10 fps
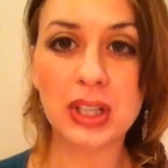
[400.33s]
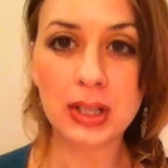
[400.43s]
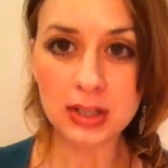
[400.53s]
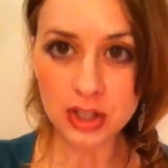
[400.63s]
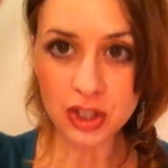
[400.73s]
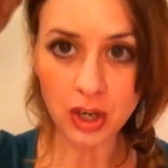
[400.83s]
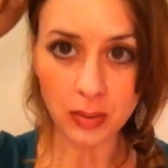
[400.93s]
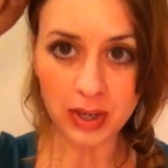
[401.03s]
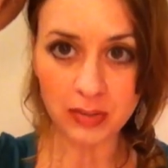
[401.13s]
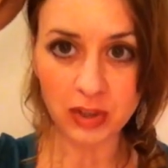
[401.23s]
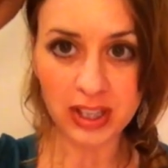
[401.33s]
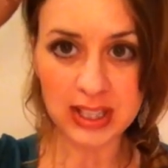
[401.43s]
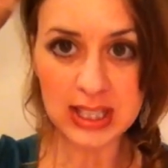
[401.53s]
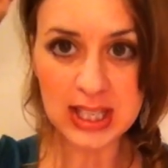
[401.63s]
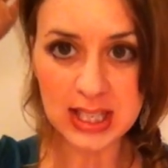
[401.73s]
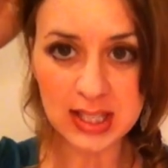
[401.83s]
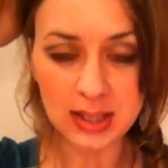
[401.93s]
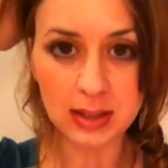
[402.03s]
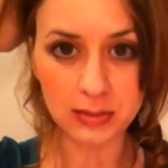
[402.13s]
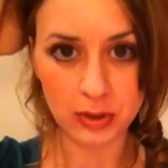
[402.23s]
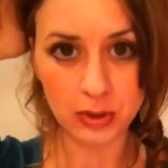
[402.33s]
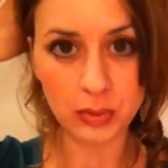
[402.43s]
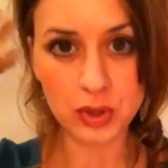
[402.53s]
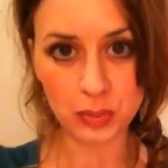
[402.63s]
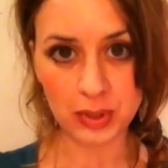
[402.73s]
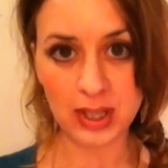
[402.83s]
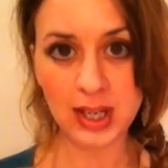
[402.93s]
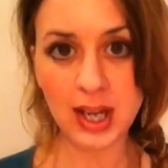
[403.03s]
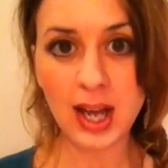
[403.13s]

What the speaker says: you can just go in and really tease at the root, which will be